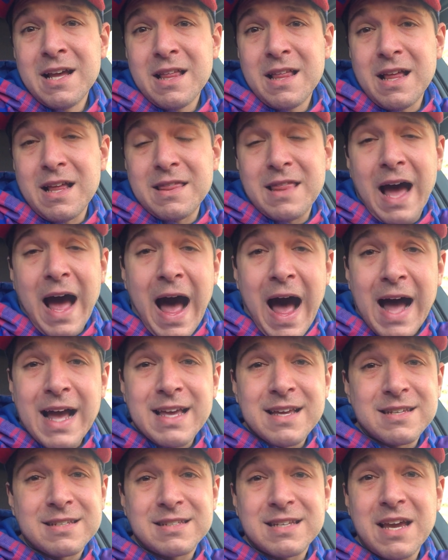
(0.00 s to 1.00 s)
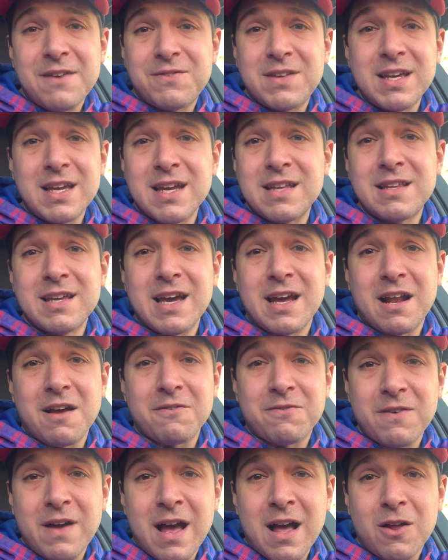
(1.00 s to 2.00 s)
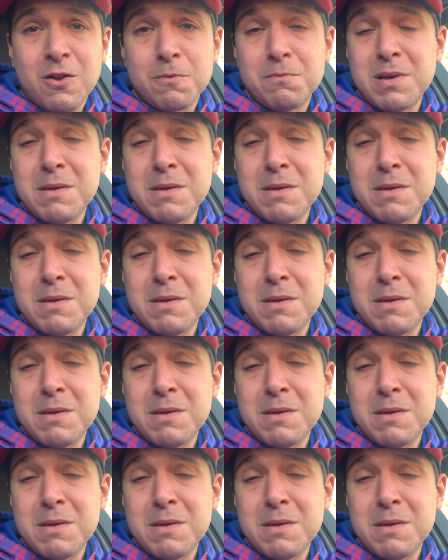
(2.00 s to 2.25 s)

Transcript: the highest safety in the NFL,